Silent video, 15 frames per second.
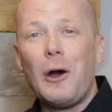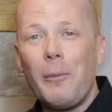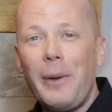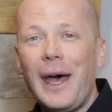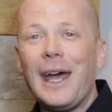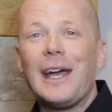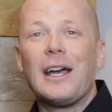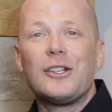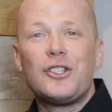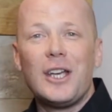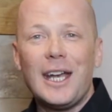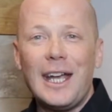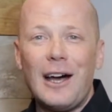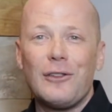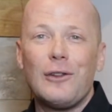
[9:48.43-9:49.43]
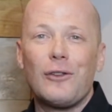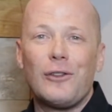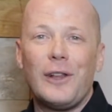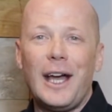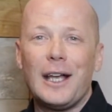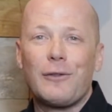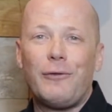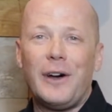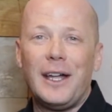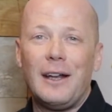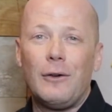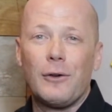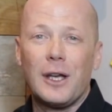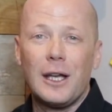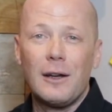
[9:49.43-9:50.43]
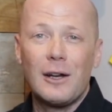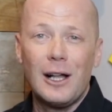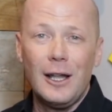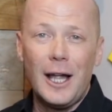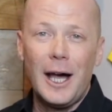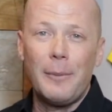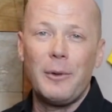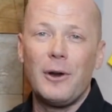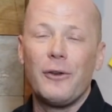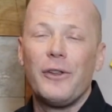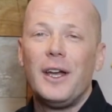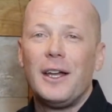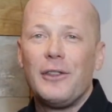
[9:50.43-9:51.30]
back, check out those last final kilometers.